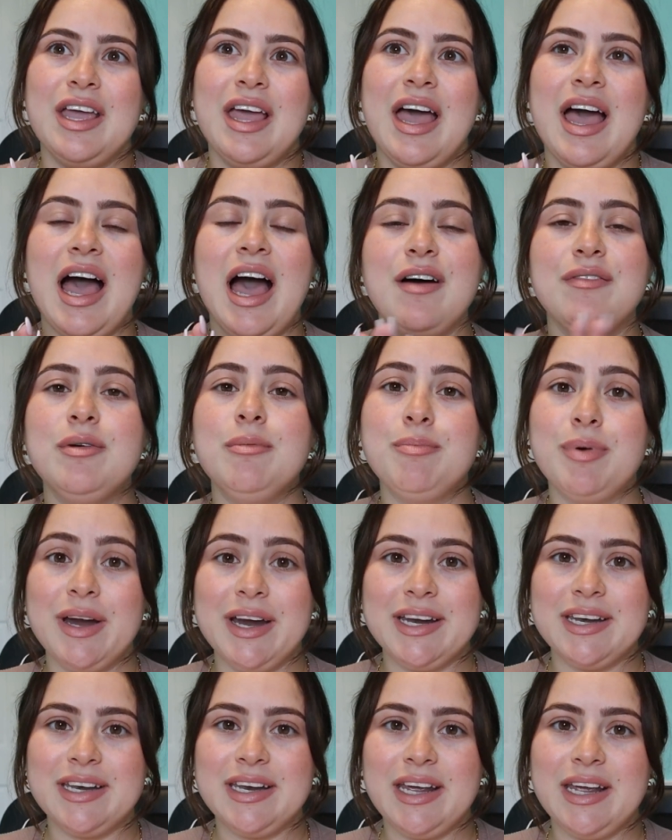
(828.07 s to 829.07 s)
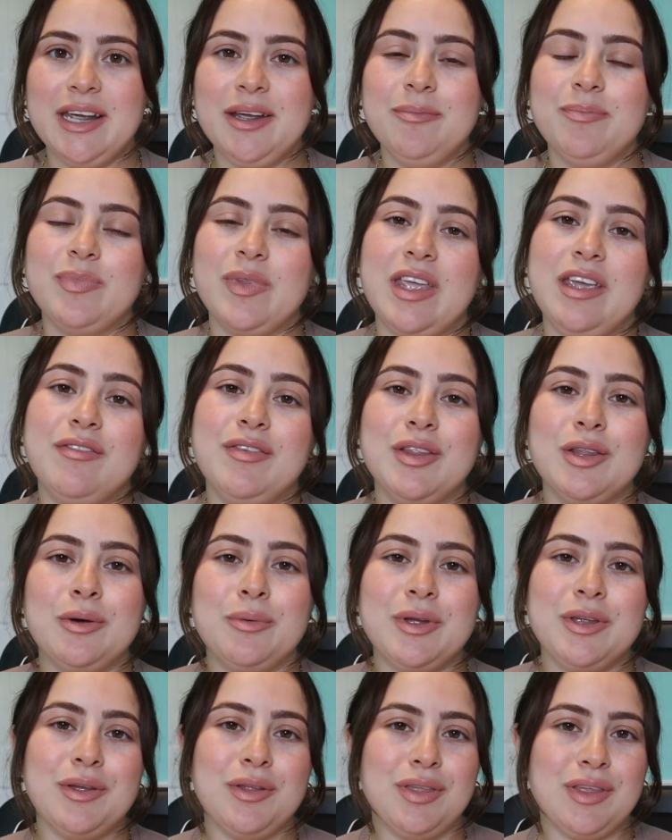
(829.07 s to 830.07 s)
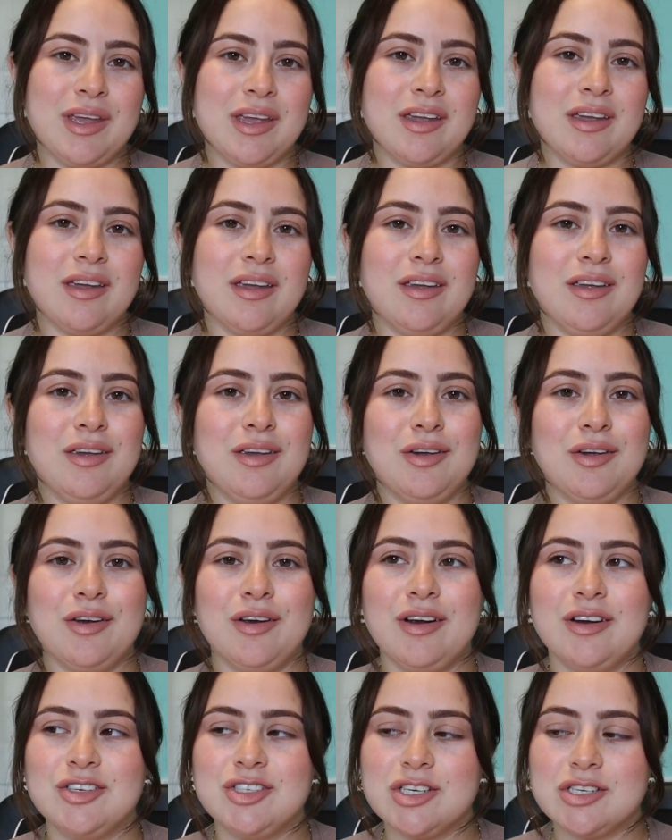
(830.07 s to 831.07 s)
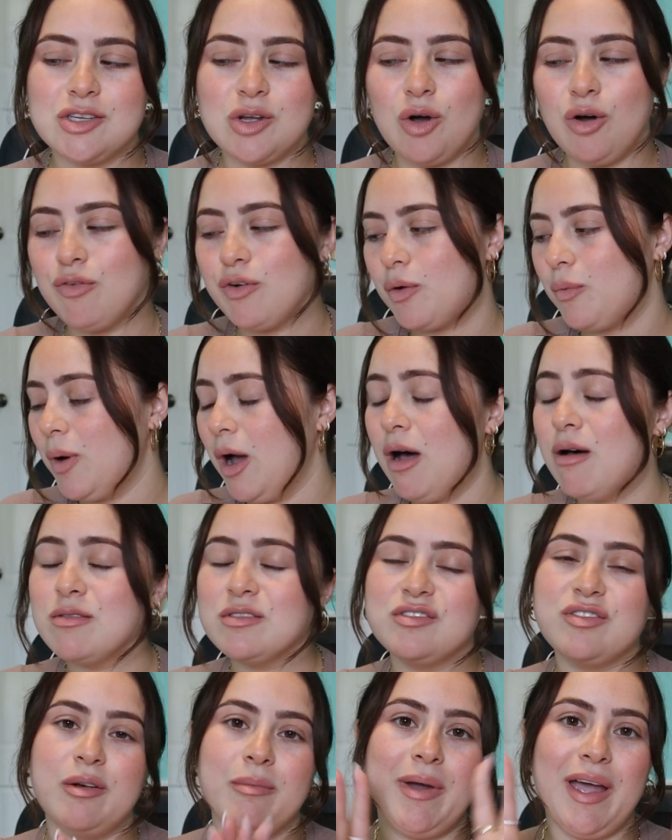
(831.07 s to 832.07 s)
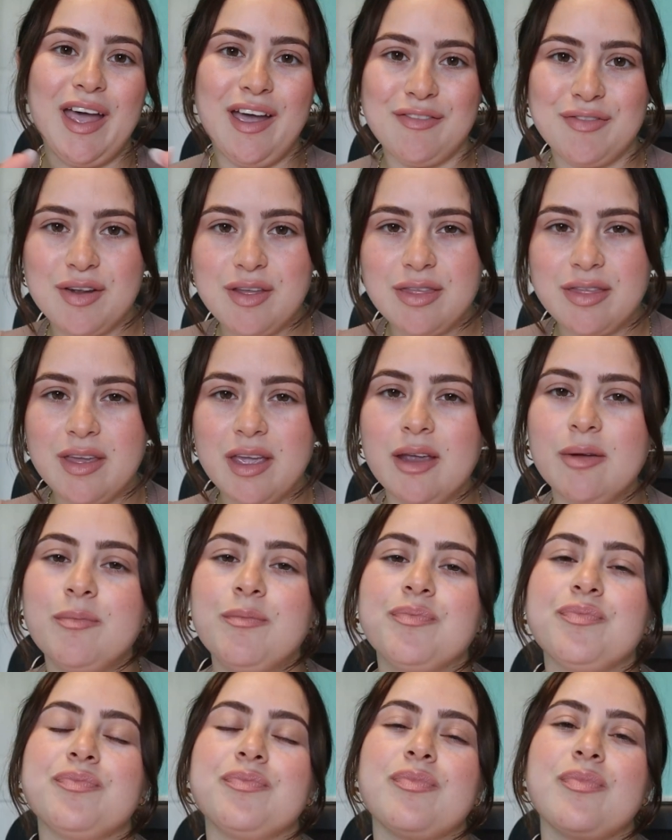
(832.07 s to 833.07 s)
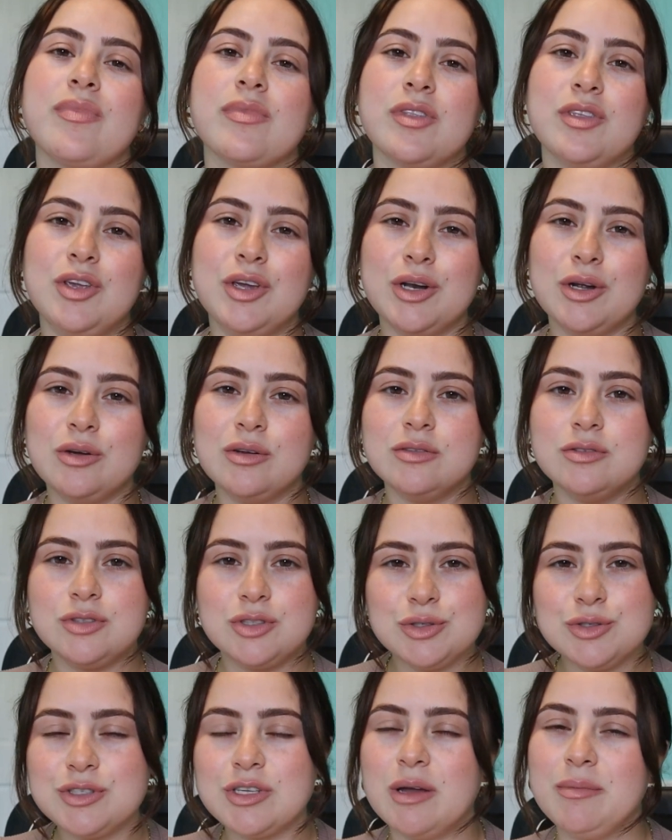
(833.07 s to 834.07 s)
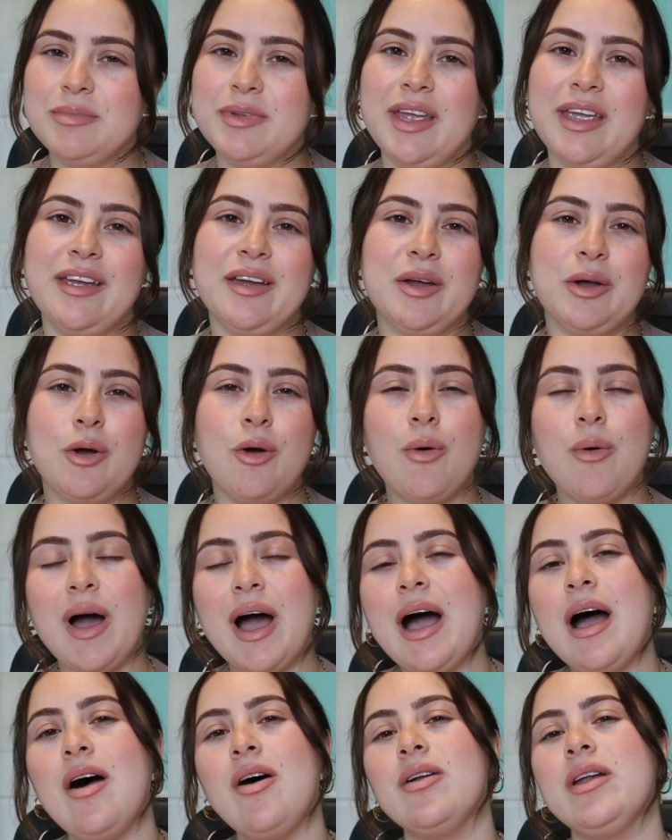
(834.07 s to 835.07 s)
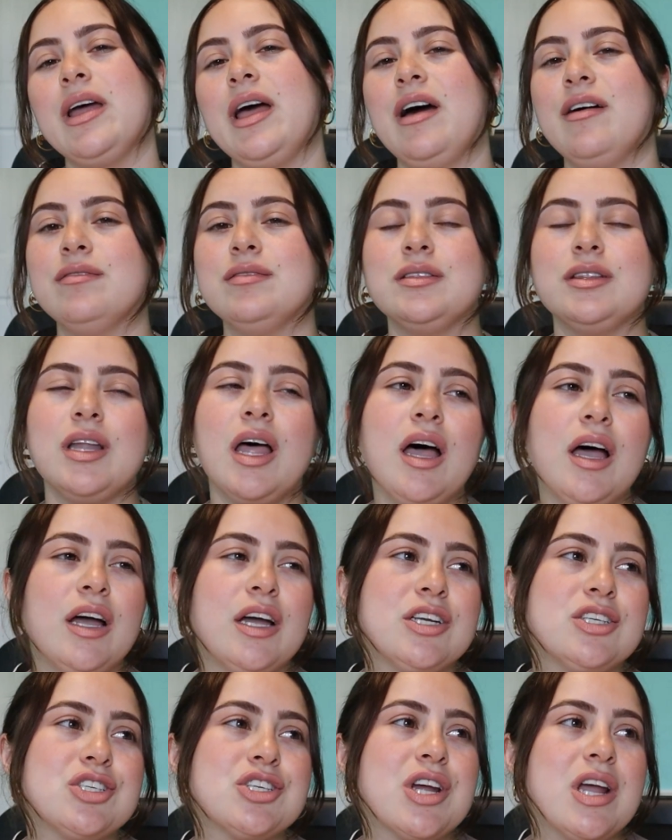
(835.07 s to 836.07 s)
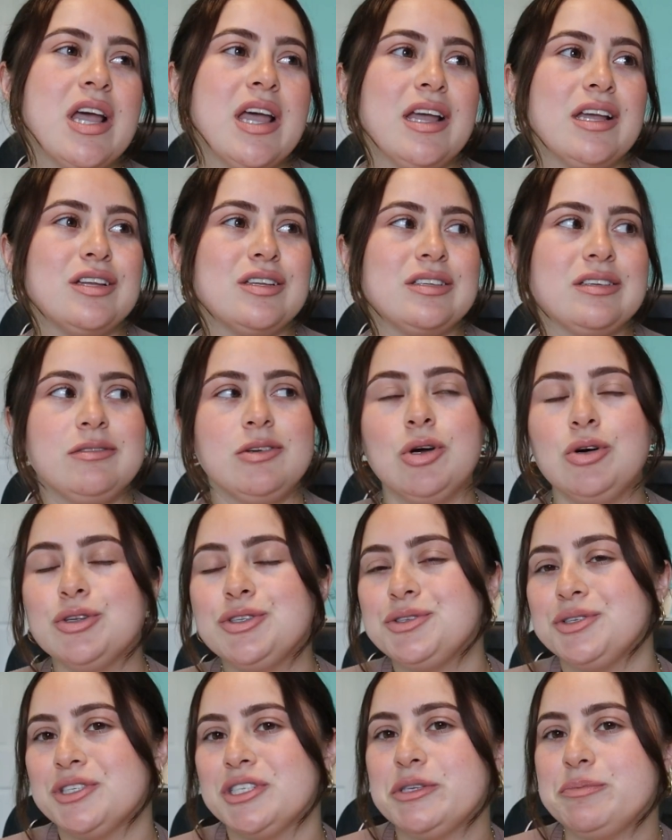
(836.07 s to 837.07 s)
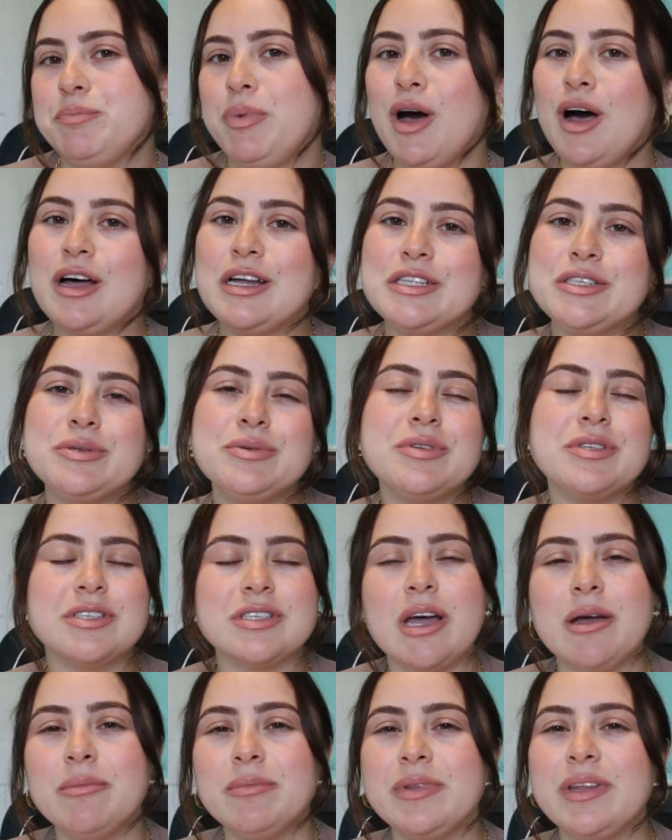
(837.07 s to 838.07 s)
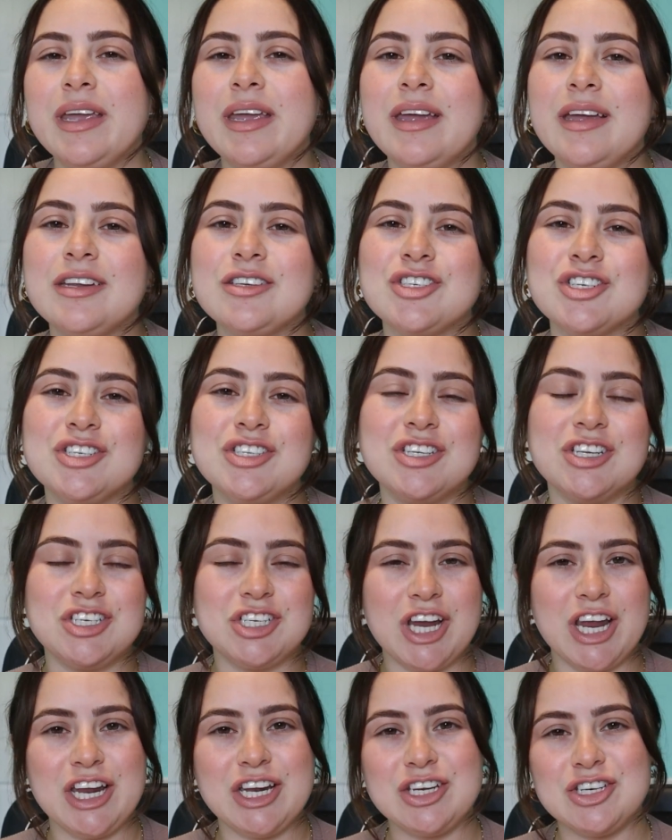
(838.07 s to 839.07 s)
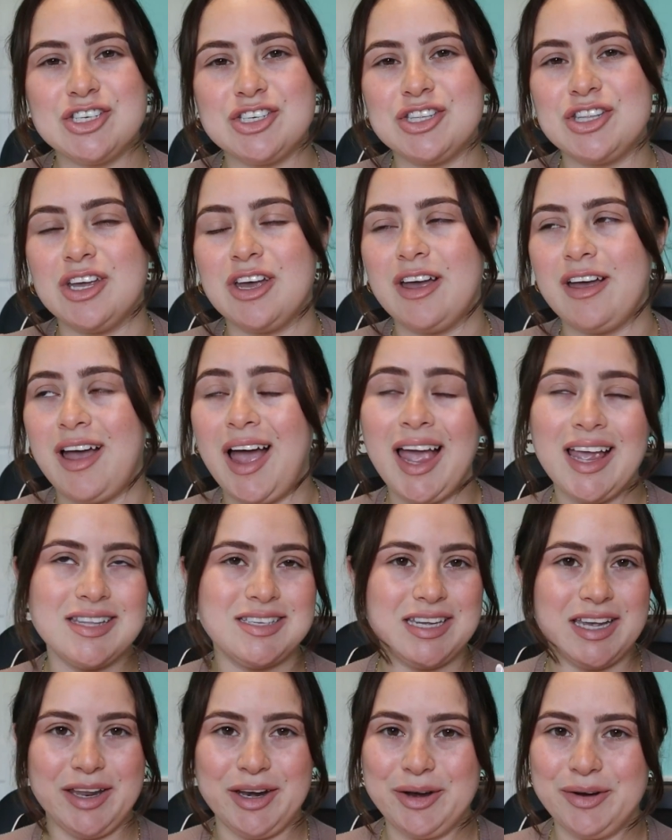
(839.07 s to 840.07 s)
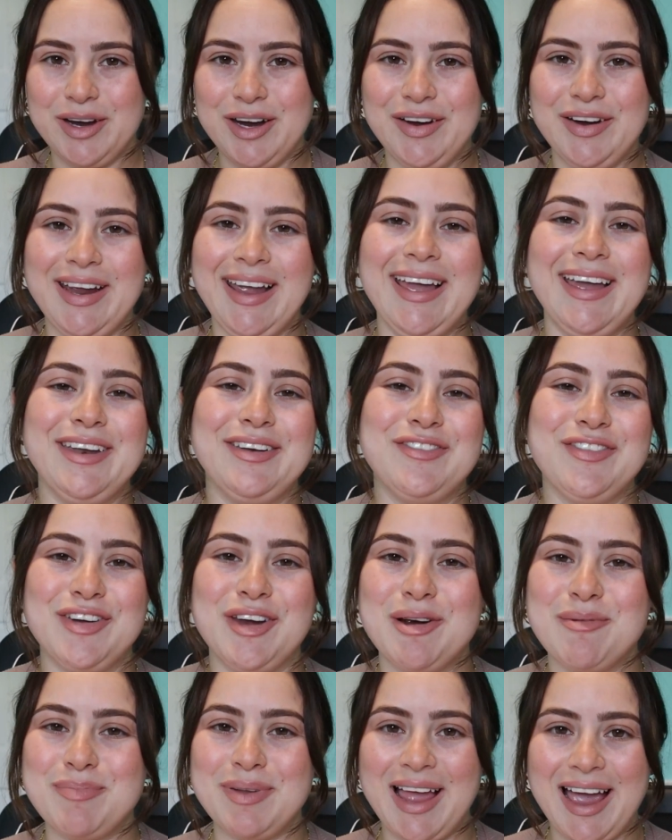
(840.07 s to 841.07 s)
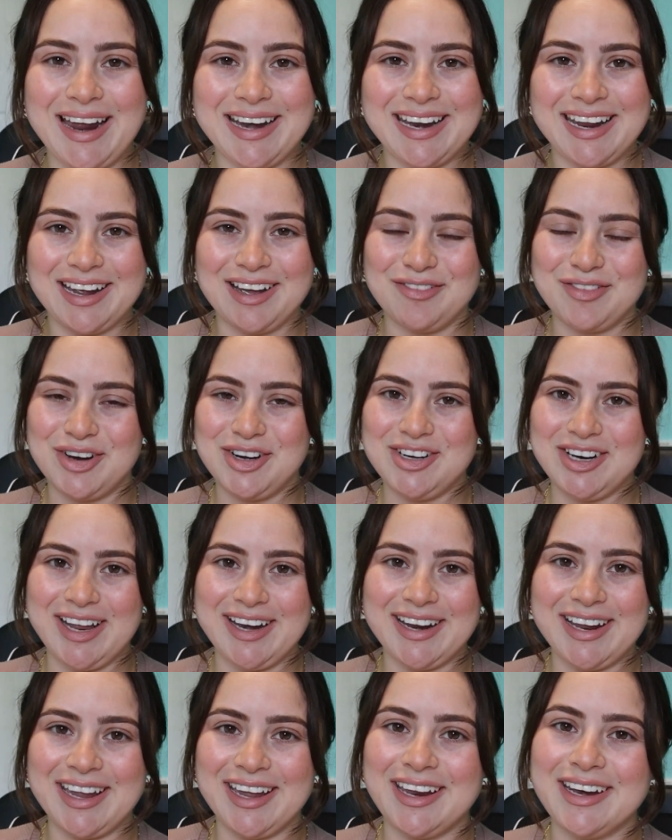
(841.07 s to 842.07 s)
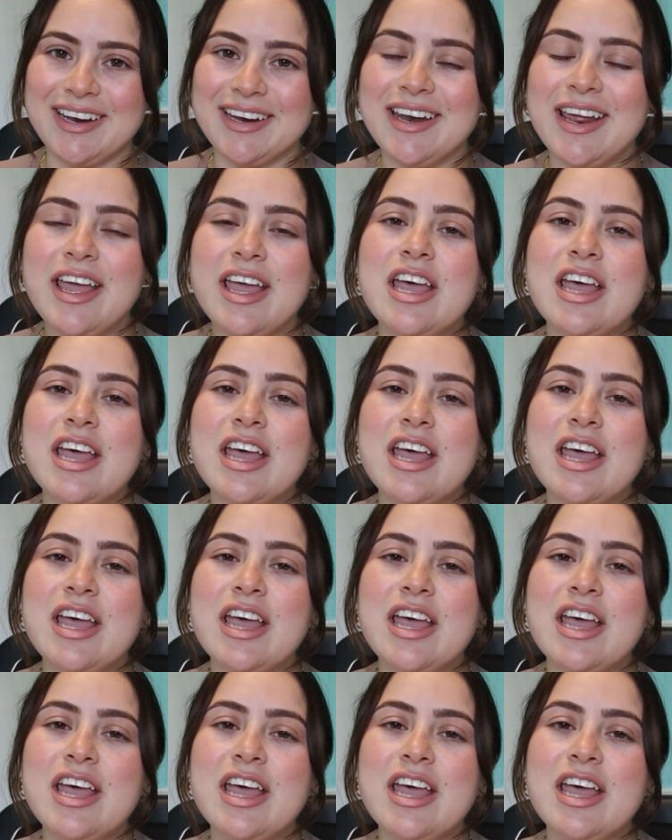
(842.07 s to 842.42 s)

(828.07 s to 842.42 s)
have a break day. Even though when you think you're just overwhelmed from everything, do something. Go out, have lunch, go to a spa, do something just to change the itinerary and your planning of your dedicated,